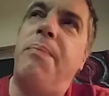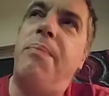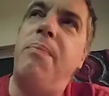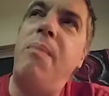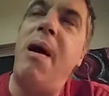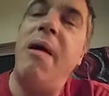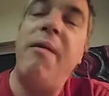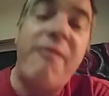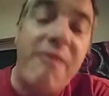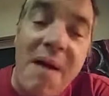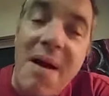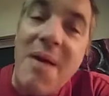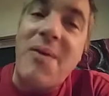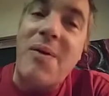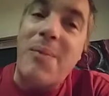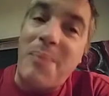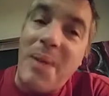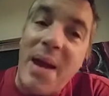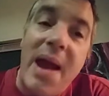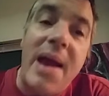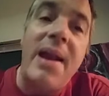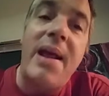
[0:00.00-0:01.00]
My
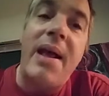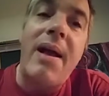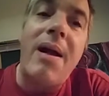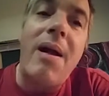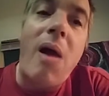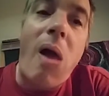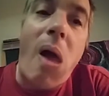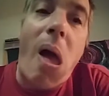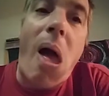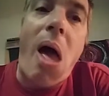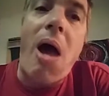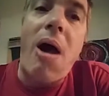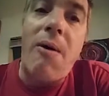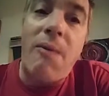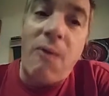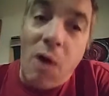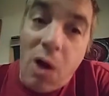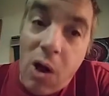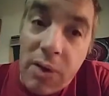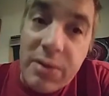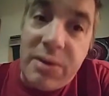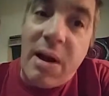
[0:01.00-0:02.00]
favorite painting of
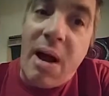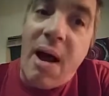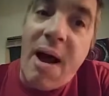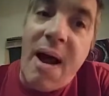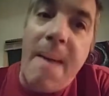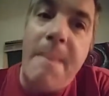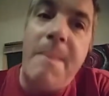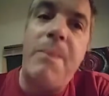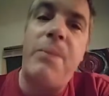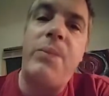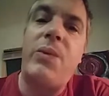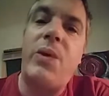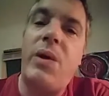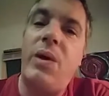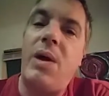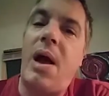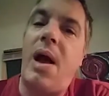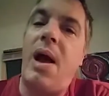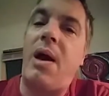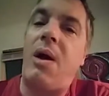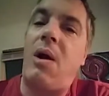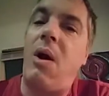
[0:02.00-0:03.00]
all time
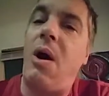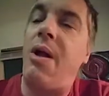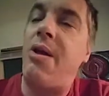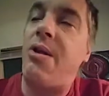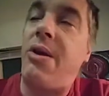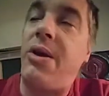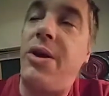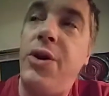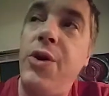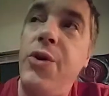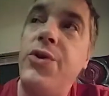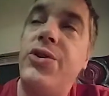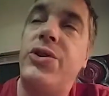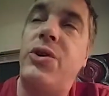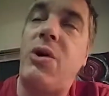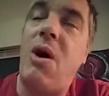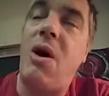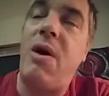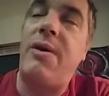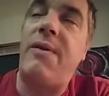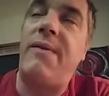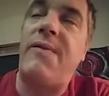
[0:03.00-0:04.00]
caused a huge
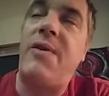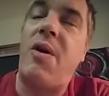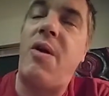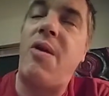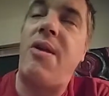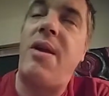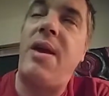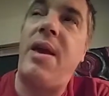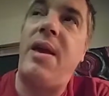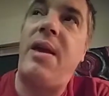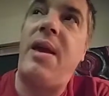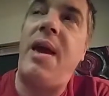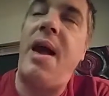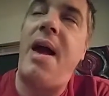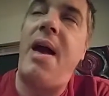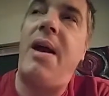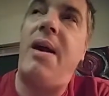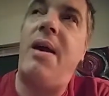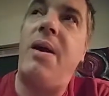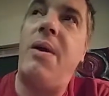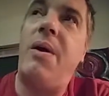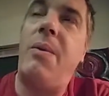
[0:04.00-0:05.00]
controversy in
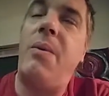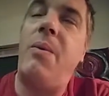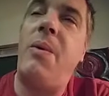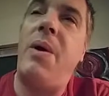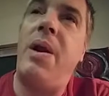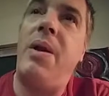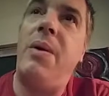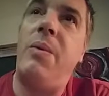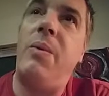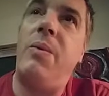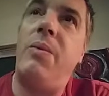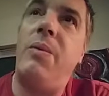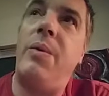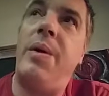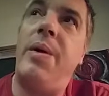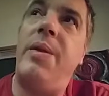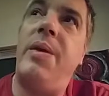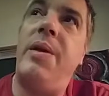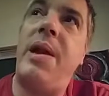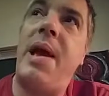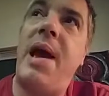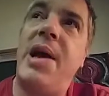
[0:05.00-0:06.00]
Canada
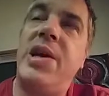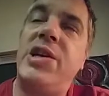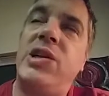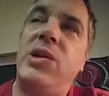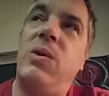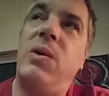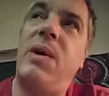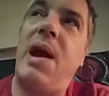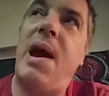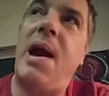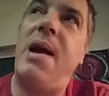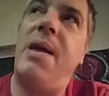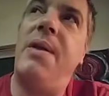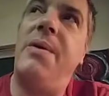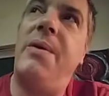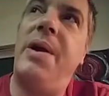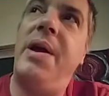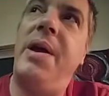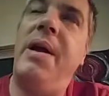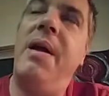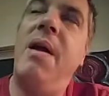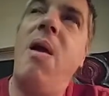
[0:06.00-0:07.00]
when the National
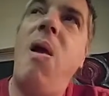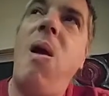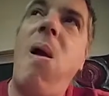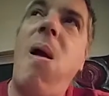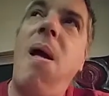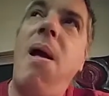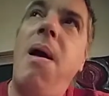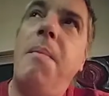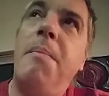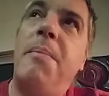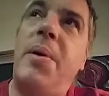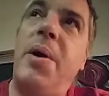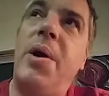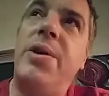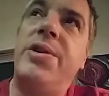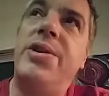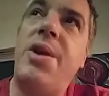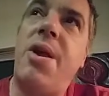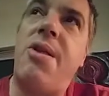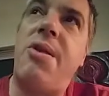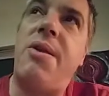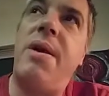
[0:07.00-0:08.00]
Gallery
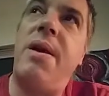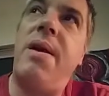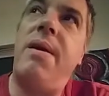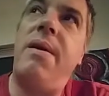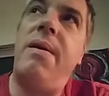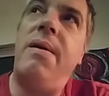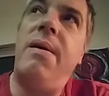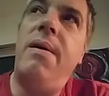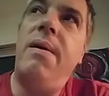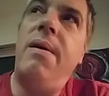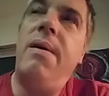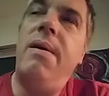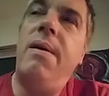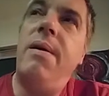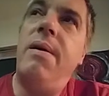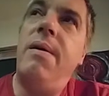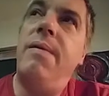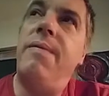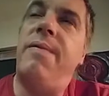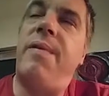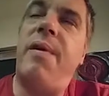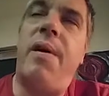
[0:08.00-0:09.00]
purchased it
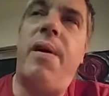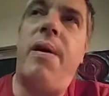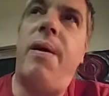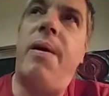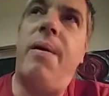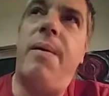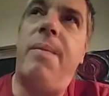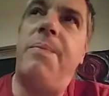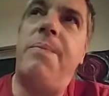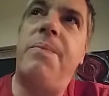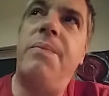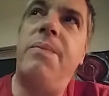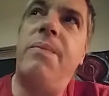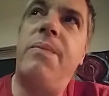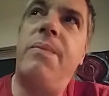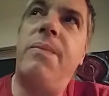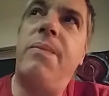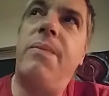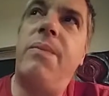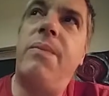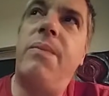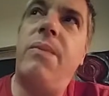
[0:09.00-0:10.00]
for,
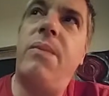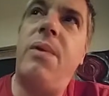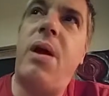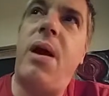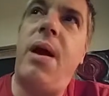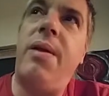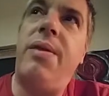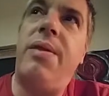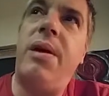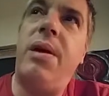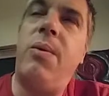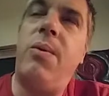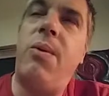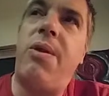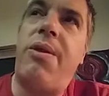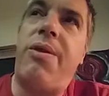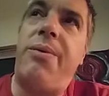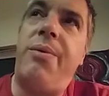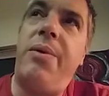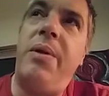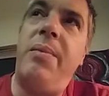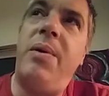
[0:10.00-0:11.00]
I think it was
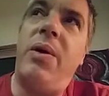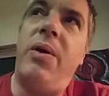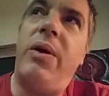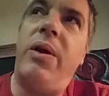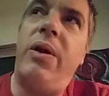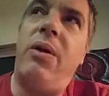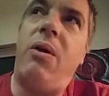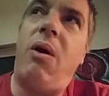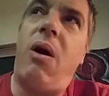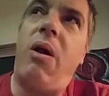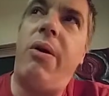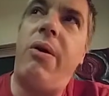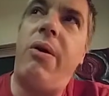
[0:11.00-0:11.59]
$3 million.